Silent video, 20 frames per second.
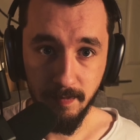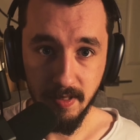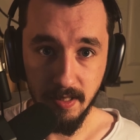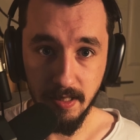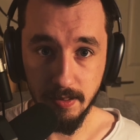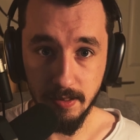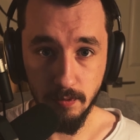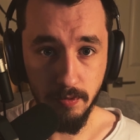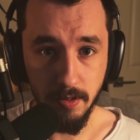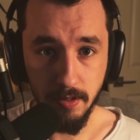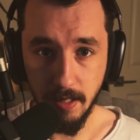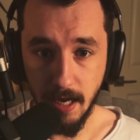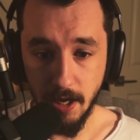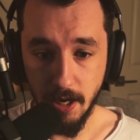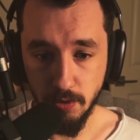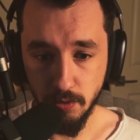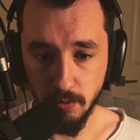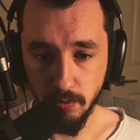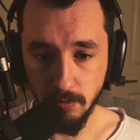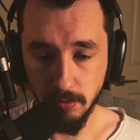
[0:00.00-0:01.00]
it's only
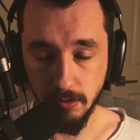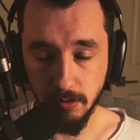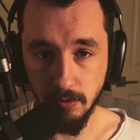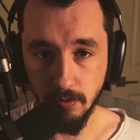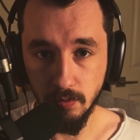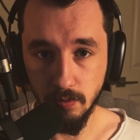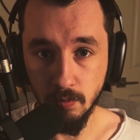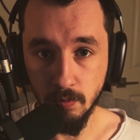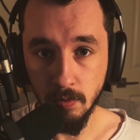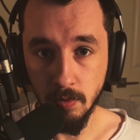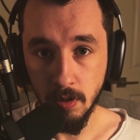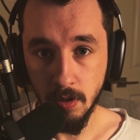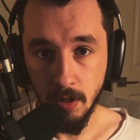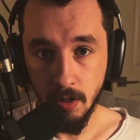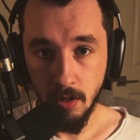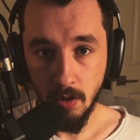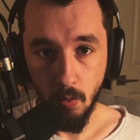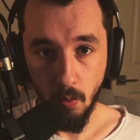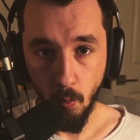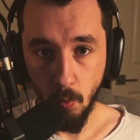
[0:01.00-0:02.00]
natural to
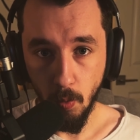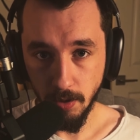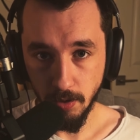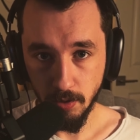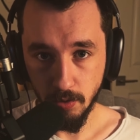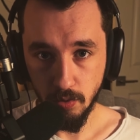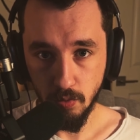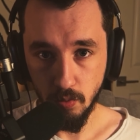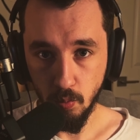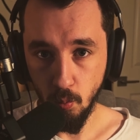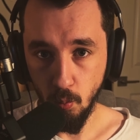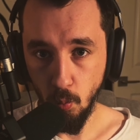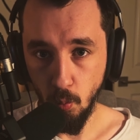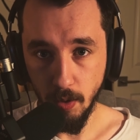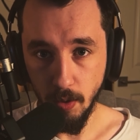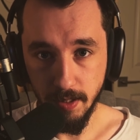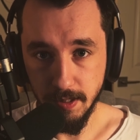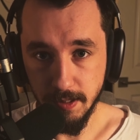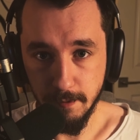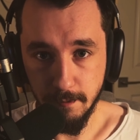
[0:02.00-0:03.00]
wonder
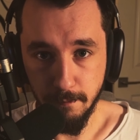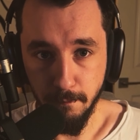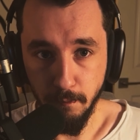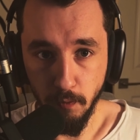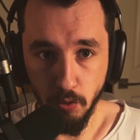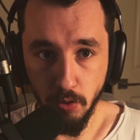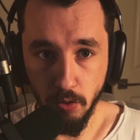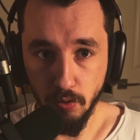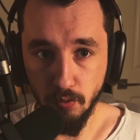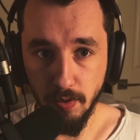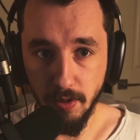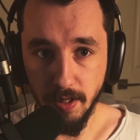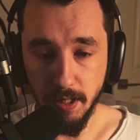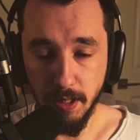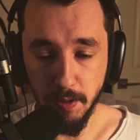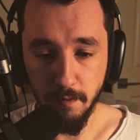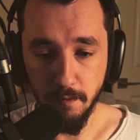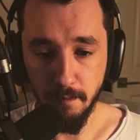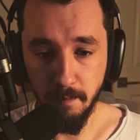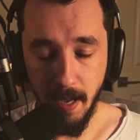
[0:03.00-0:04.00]
what his full array
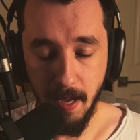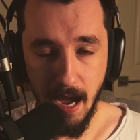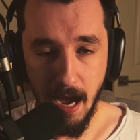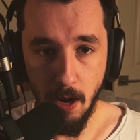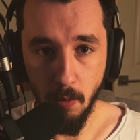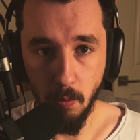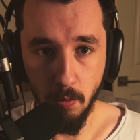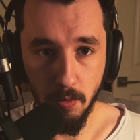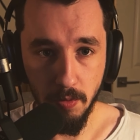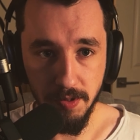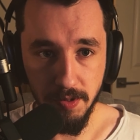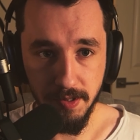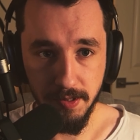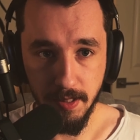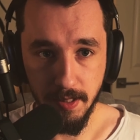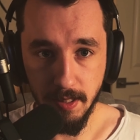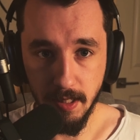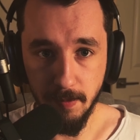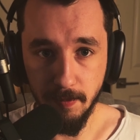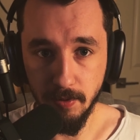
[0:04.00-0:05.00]
of powers
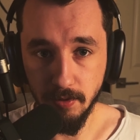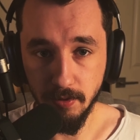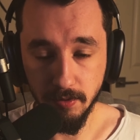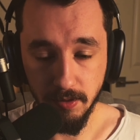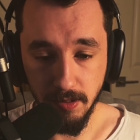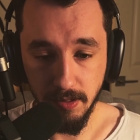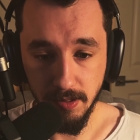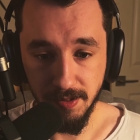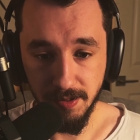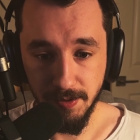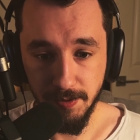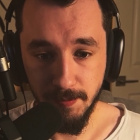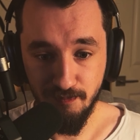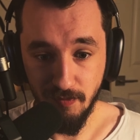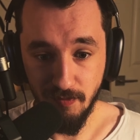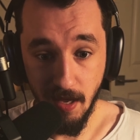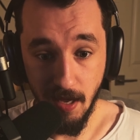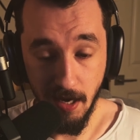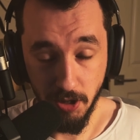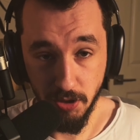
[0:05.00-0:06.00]
and abilities
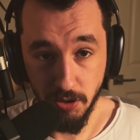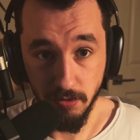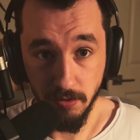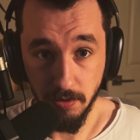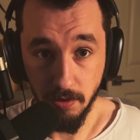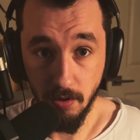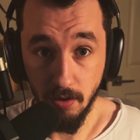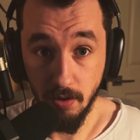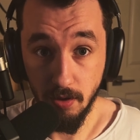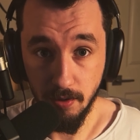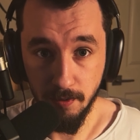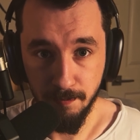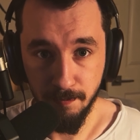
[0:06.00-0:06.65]
actually are.